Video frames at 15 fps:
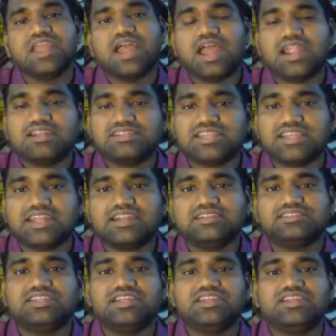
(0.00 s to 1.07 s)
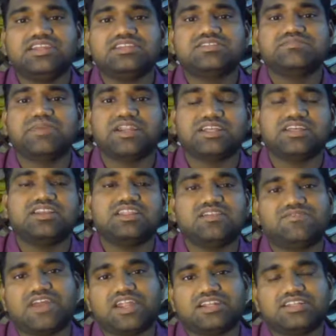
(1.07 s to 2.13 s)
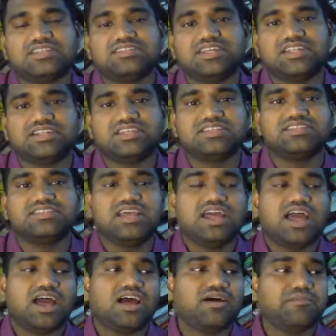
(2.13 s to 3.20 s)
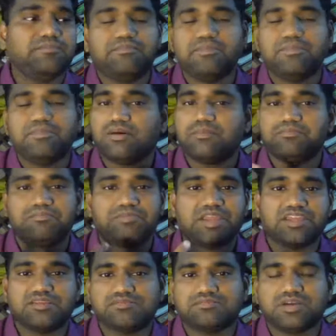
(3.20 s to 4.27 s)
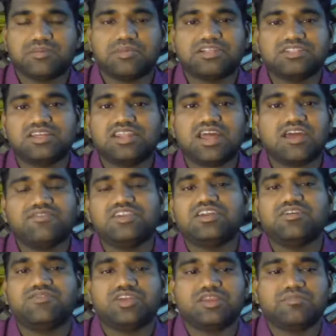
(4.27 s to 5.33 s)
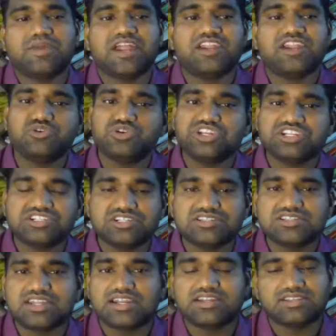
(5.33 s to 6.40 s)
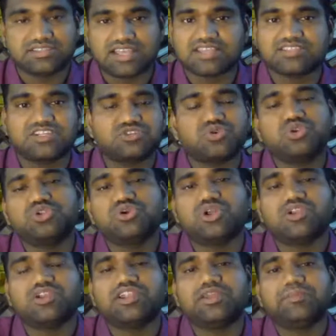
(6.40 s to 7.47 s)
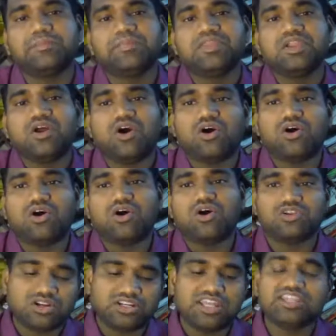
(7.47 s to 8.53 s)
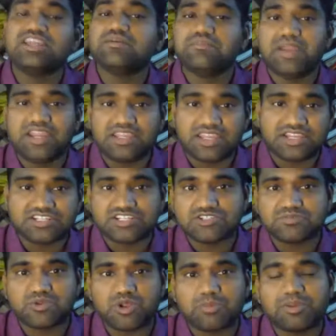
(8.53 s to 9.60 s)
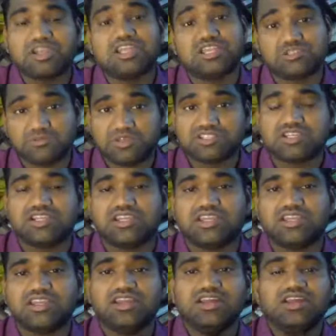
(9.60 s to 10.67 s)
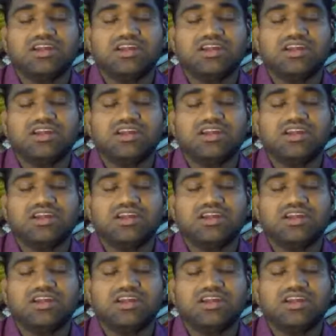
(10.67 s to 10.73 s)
And second thing is maternal factors, that is mother having a very bad nutritional status, as I told you already, or not taking medications properly, especially